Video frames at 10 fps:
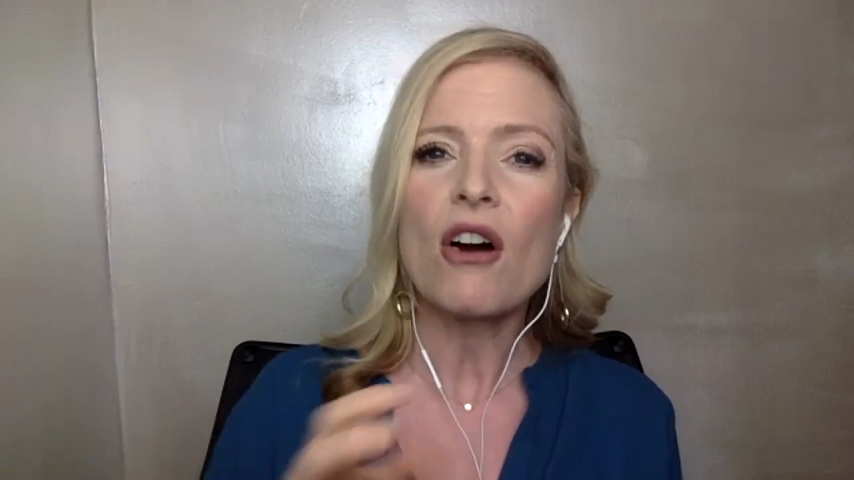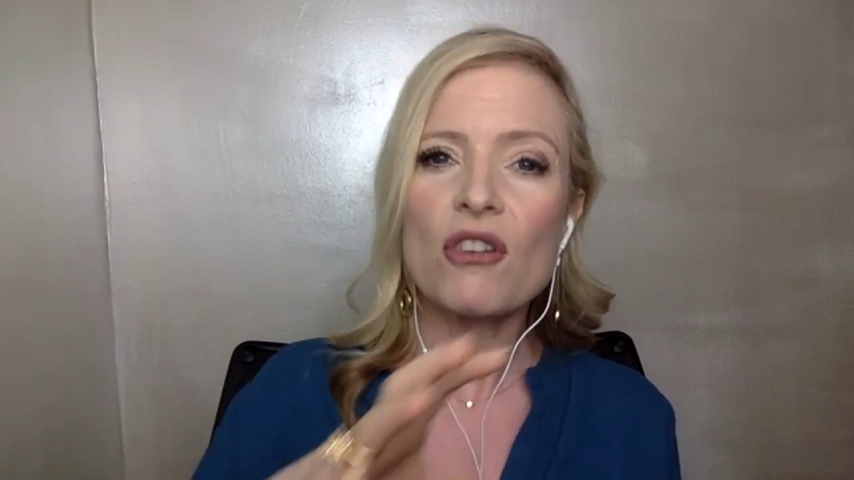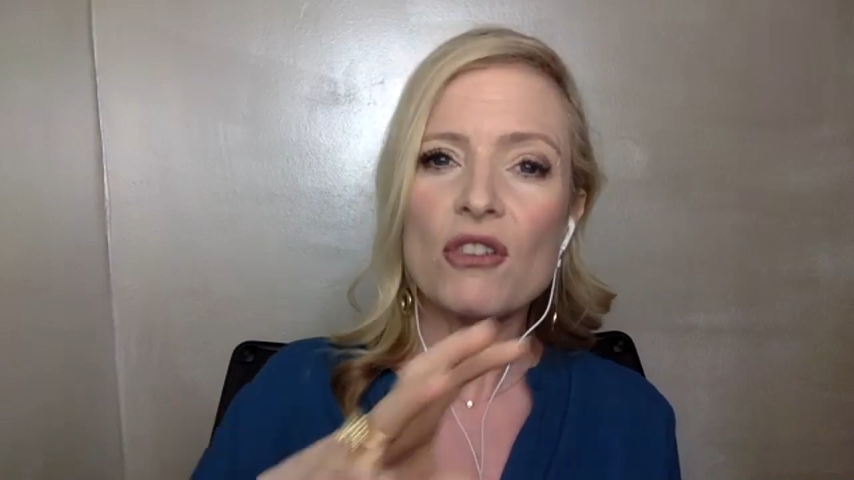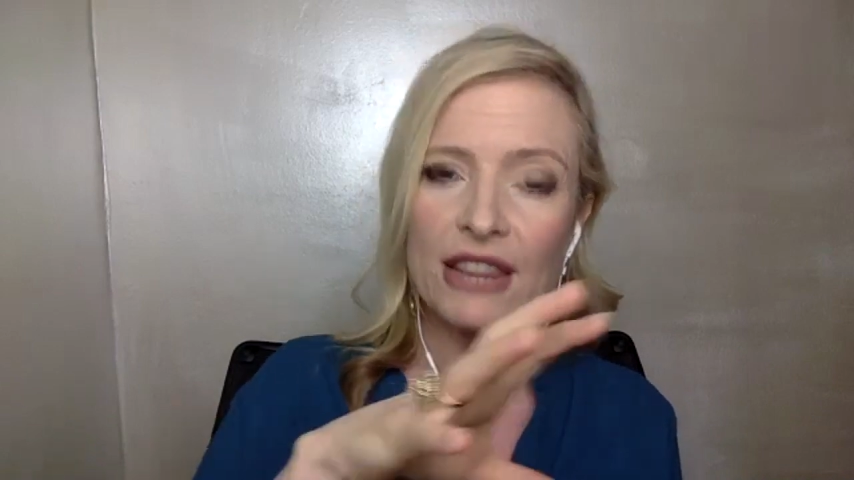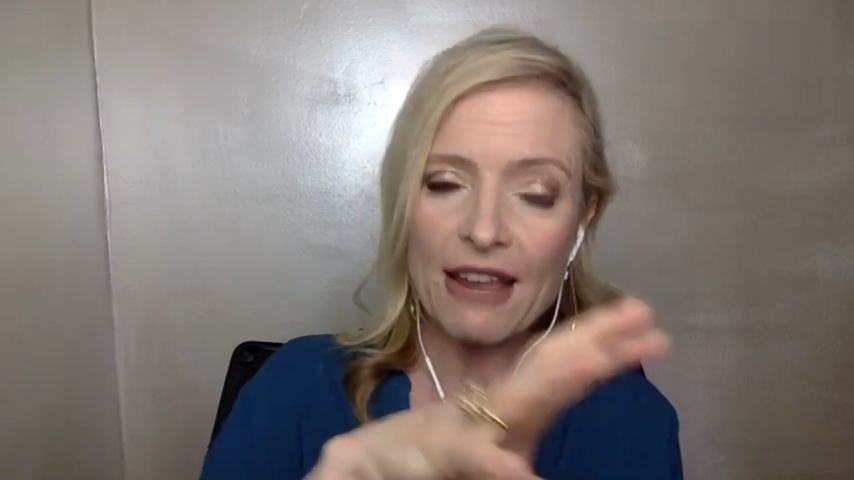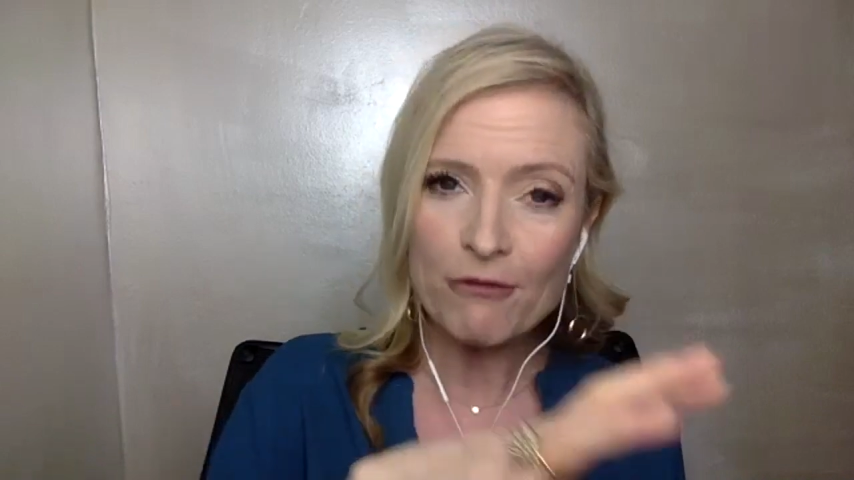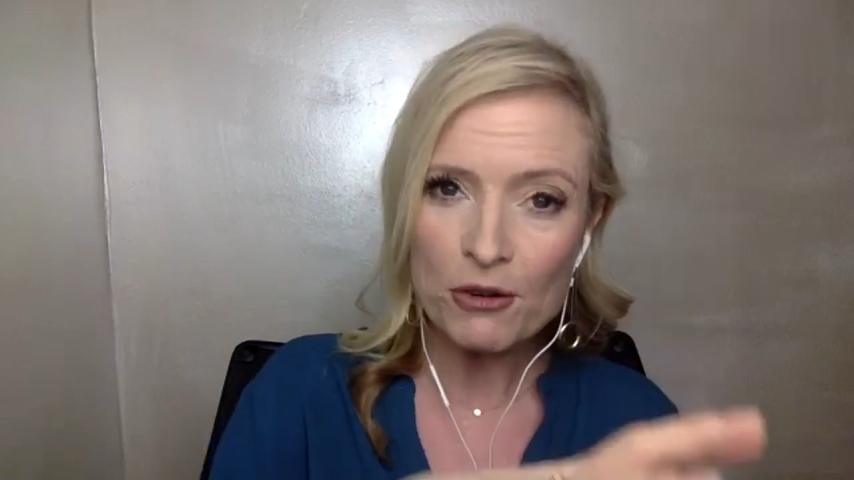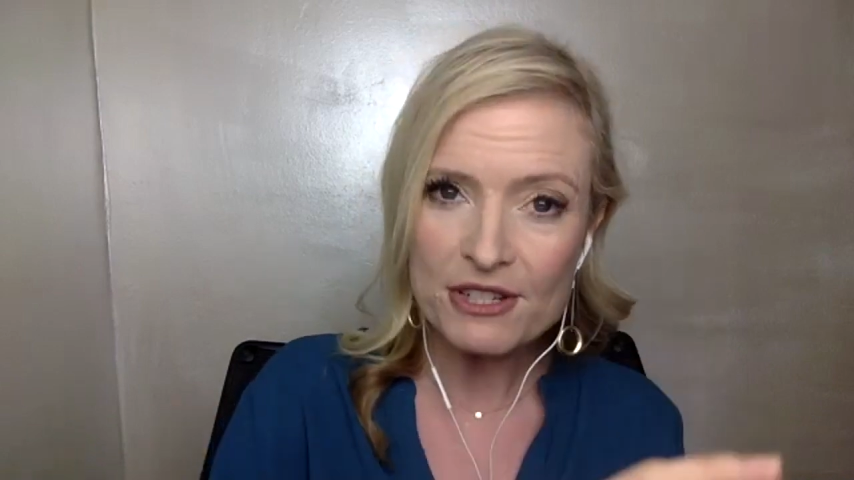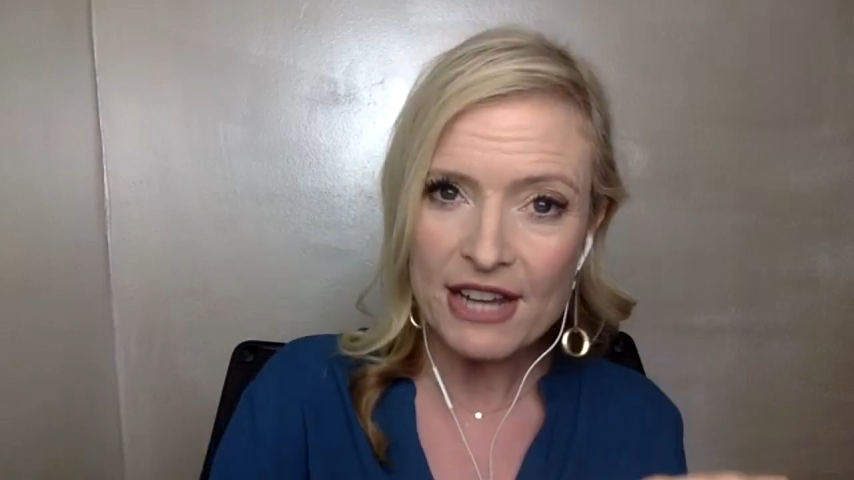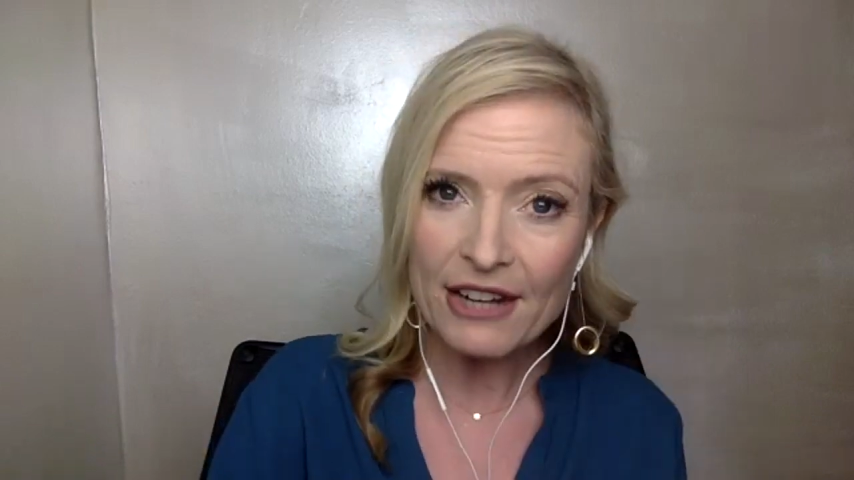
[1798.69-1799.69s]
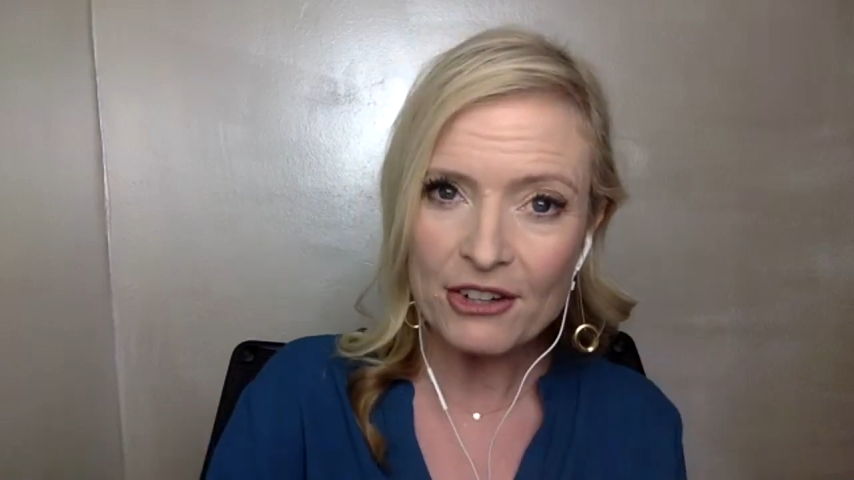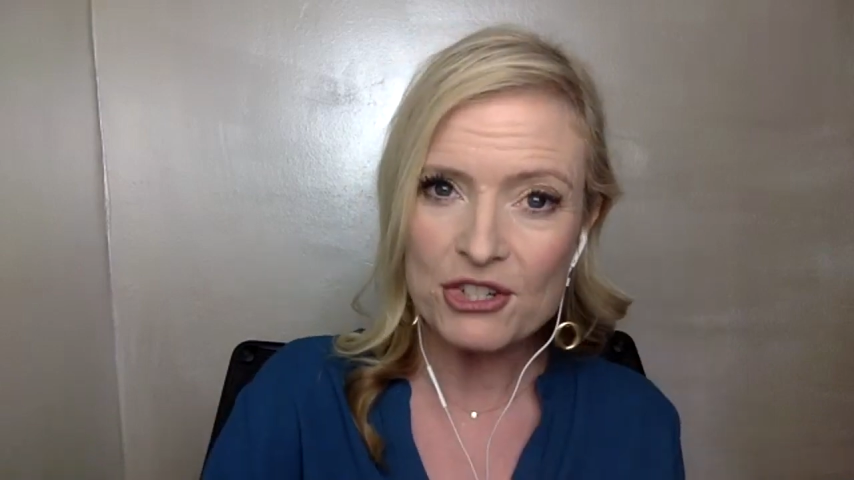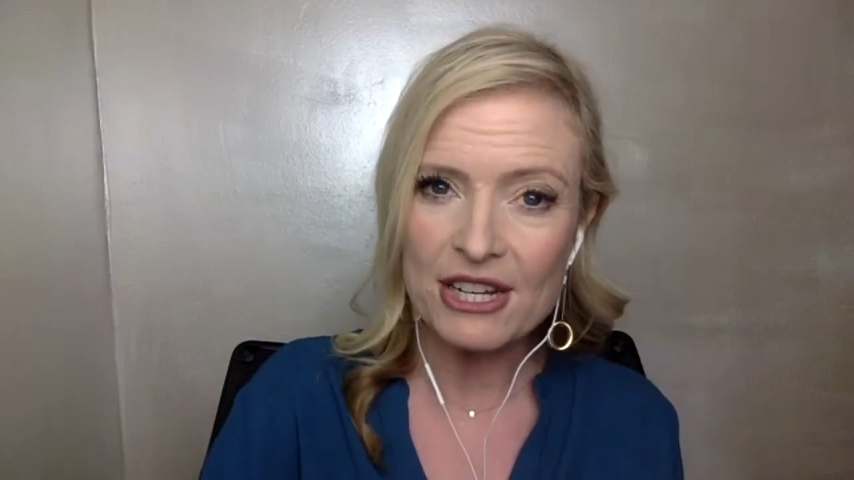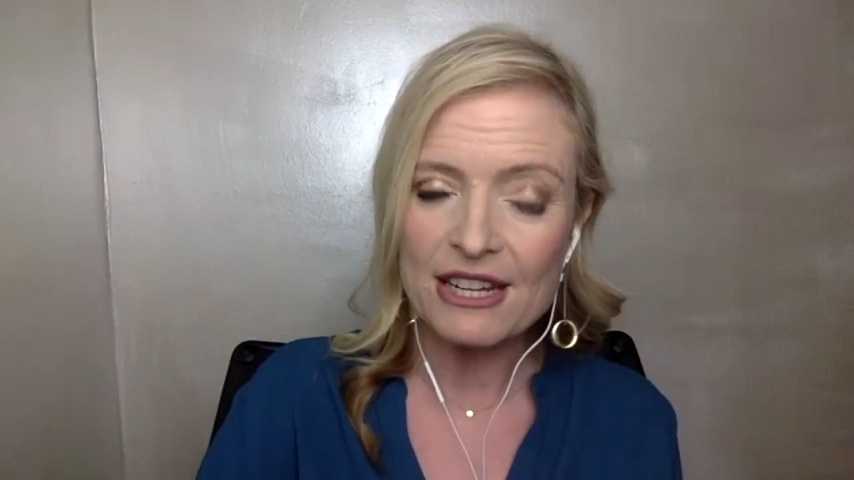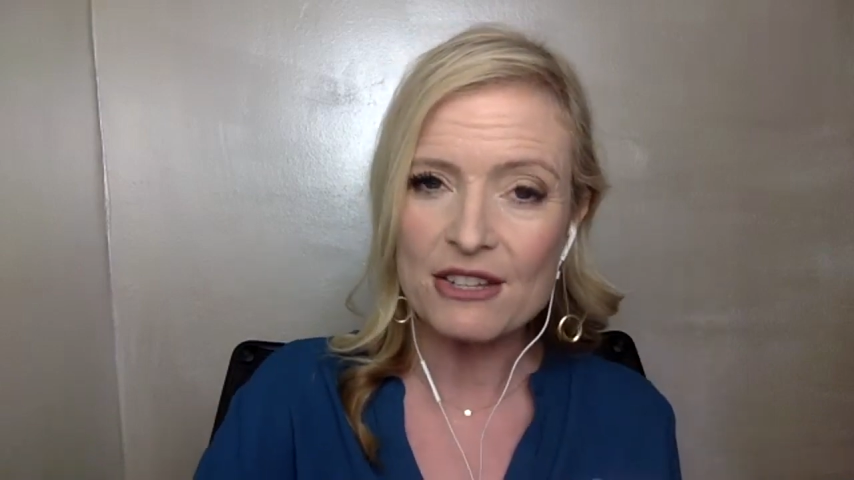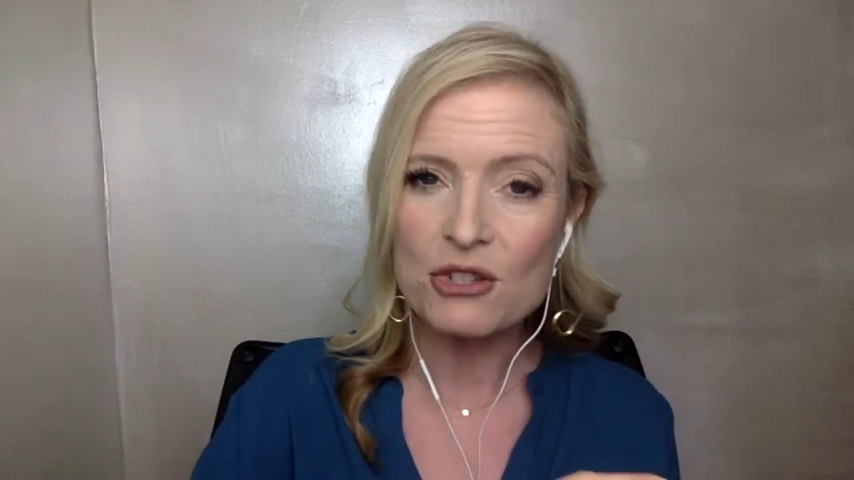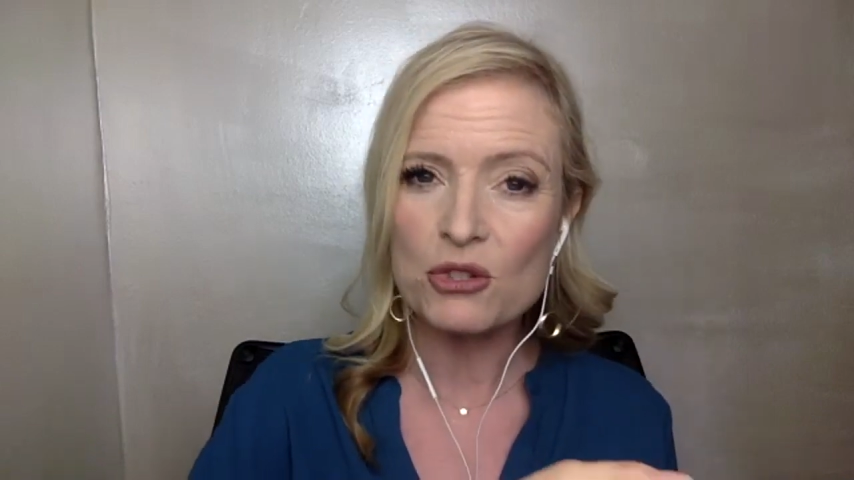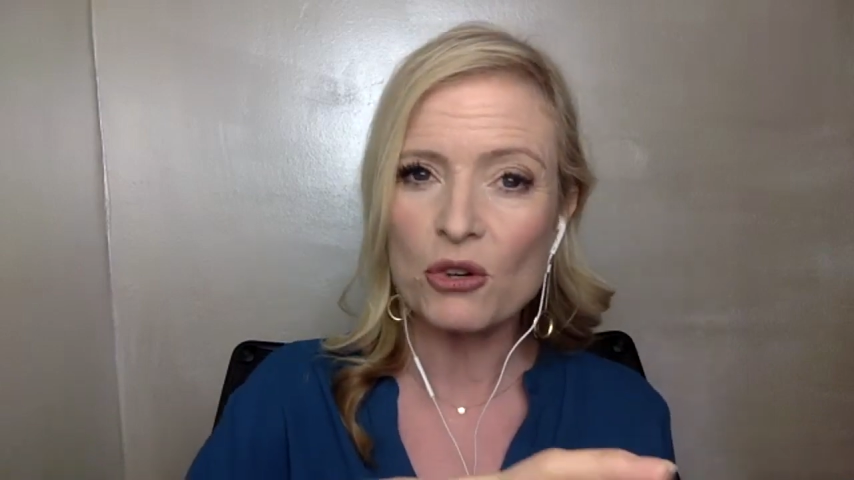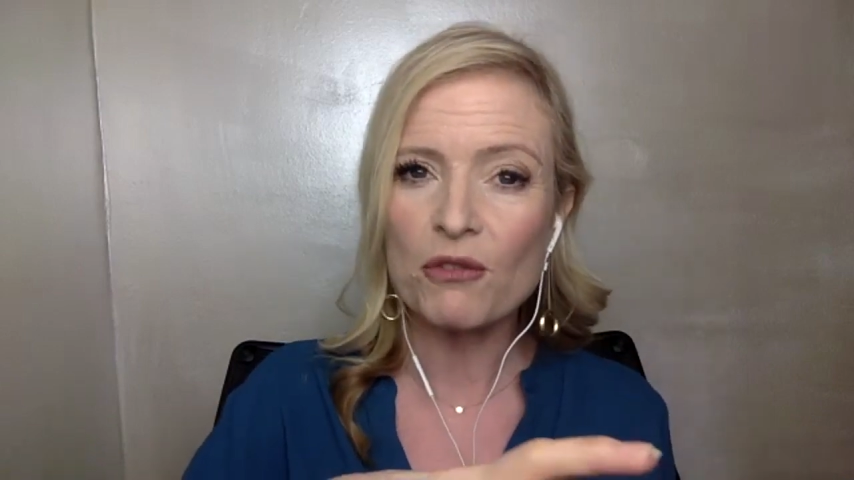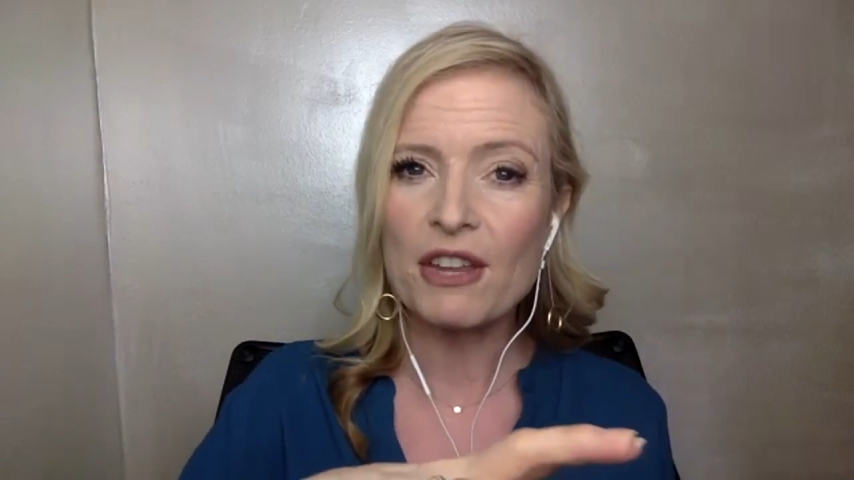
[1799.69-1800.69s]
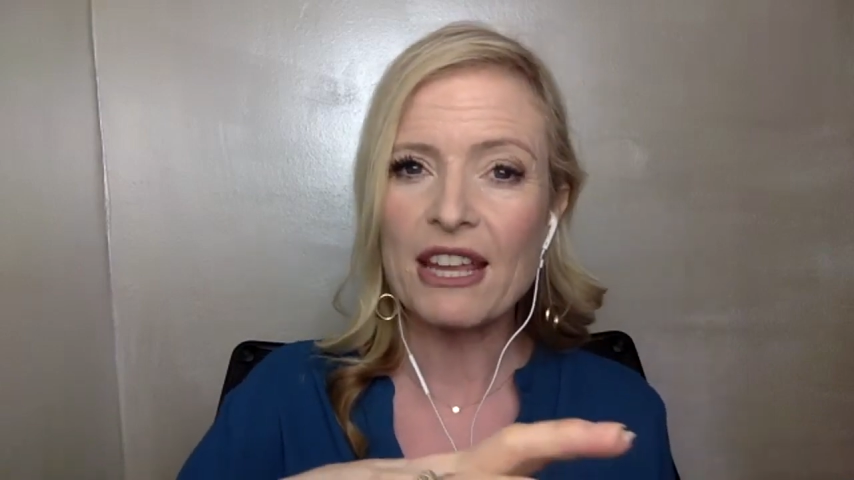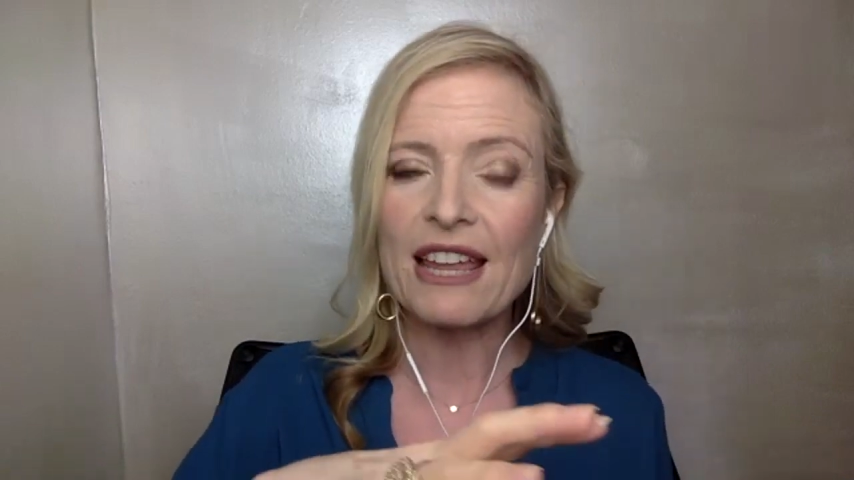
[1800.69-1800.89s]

life force energy is serving